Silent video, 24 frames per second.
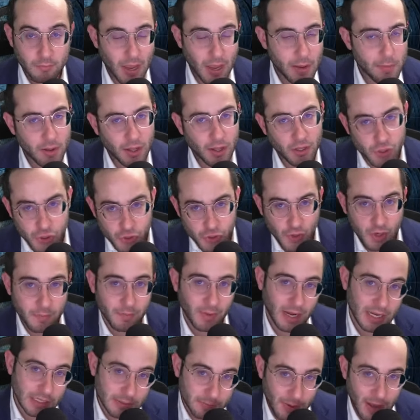Maybe I'll
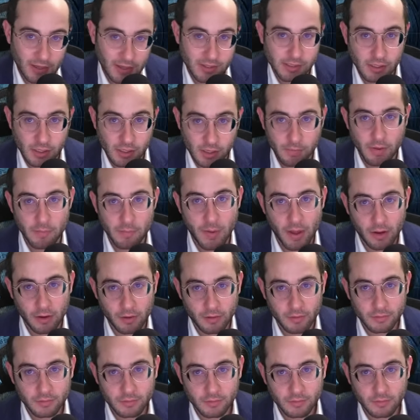treat my spouse a little bit
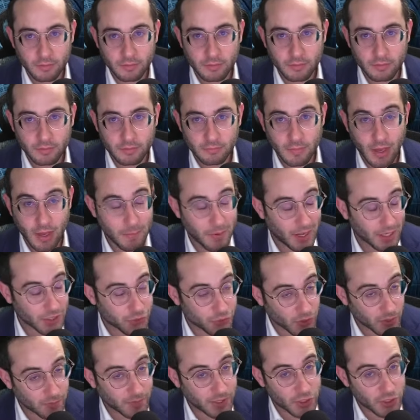better. Maybe I'll
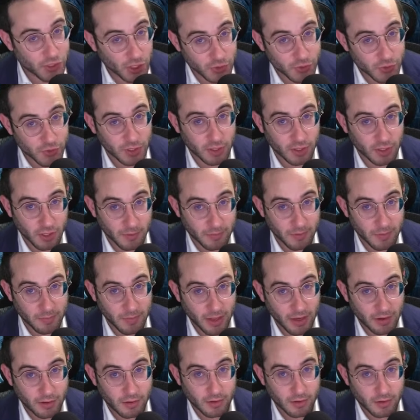treat my children a little bit
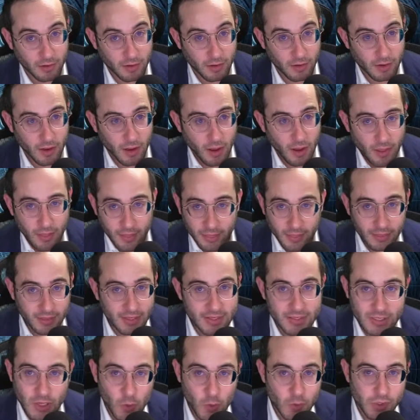better. The
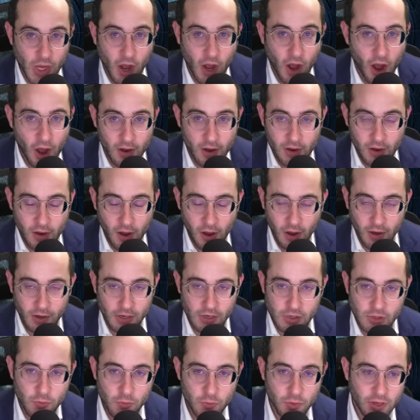list goes on and
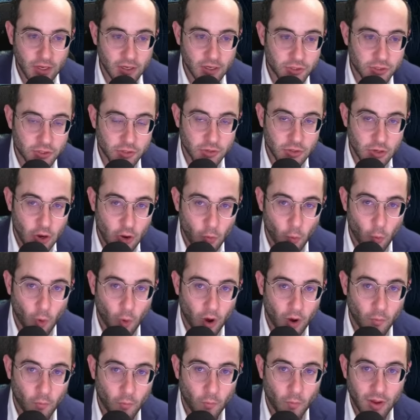on and you each know
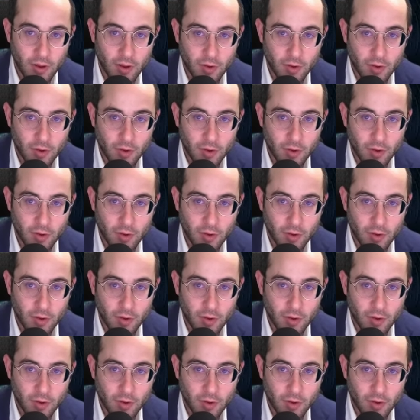what